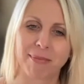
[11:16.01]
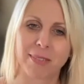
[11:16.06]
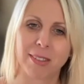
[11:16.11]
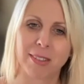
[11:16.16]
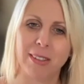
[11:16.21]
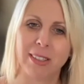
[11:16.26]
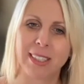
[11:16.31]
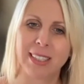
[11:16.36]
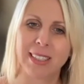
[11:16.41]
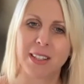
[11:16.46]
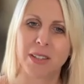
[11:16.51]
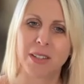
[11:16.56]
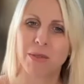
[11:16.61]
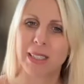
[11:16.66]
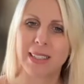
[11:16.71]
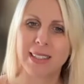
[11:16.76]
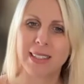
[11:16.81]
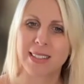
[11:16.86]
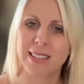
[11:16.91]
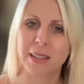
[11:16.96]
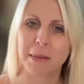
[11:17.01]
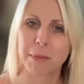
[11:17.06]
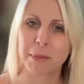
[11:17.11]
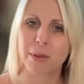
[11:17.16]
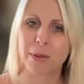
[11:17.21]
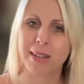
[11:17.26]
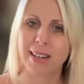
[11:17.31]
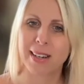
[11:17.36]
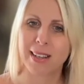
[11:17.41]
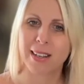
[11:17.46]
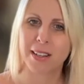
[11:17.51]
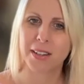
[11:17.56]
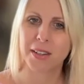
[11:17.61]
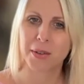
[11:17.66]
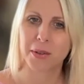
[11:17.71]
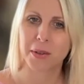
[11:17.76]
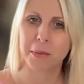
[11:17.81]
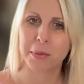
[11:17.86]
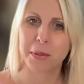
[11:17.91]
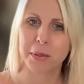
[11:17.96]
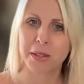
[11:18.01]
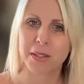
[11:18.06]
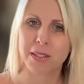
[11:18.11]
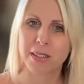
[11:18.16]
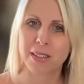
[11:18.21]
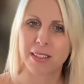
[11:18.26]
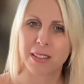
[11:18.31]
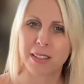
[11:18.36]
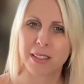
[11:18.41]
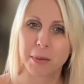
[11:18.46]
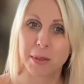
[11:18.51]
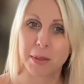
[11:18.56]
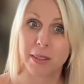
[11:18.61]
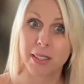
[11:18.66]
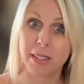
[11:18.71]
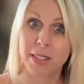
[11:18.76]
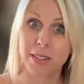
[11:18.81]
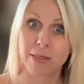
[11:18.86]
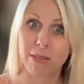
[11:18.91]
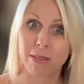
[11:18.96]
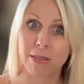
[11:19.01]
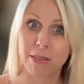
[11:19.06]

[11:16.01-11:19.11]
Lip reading: You can't really separate out your own personal experience